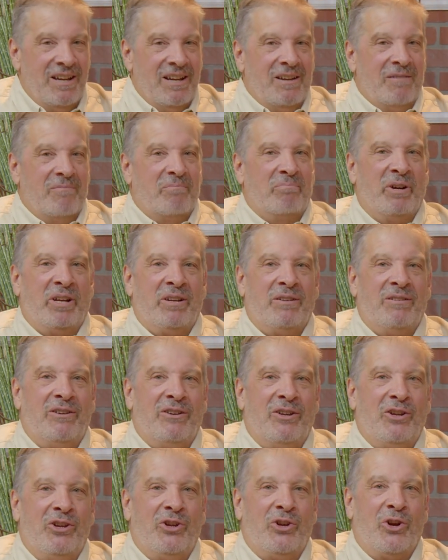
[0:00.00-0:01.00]
But
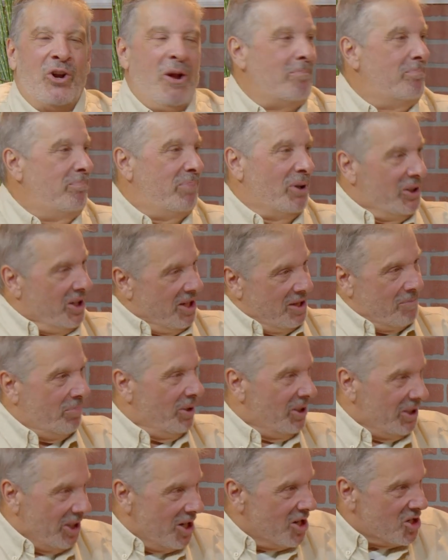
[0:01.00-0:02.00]
you're not building the
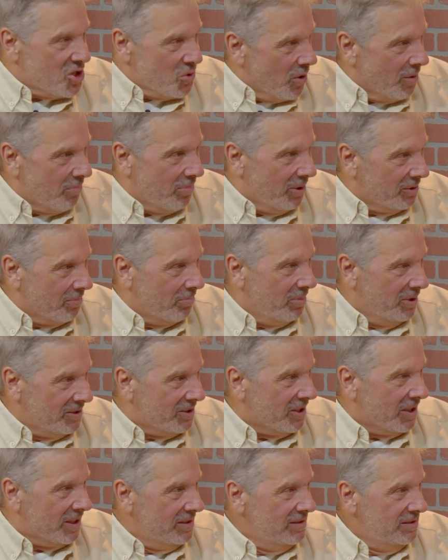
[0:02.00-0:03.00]
building because you want to build a
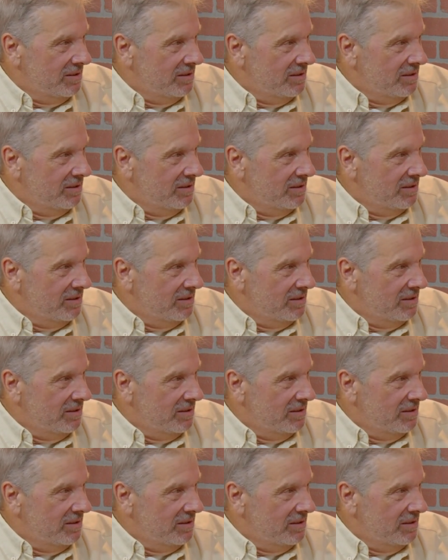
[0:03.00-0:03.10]
building.